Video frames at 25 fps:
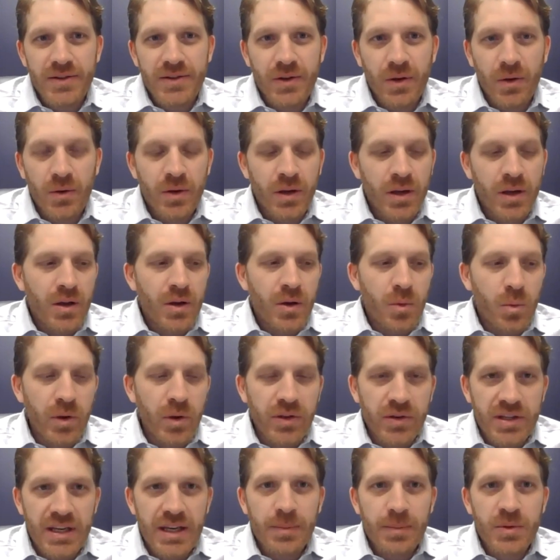So
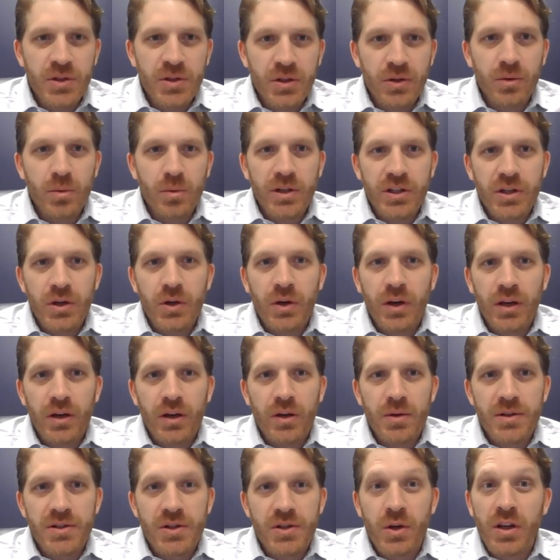with deep chill, what you can
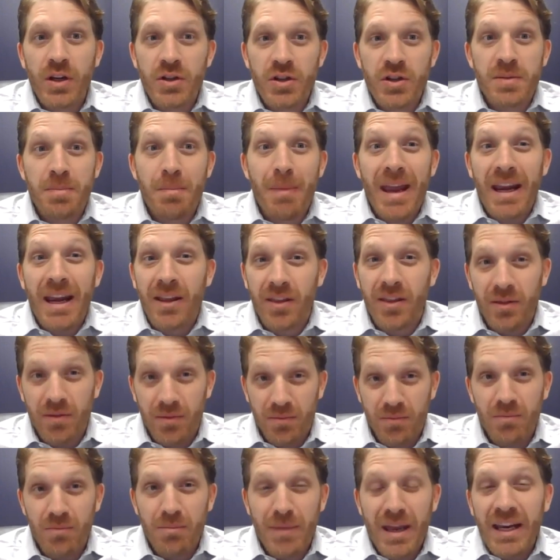do is you can just make
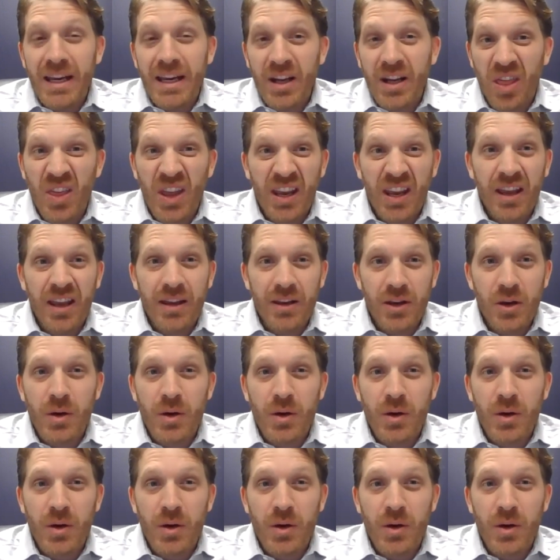make it thicker.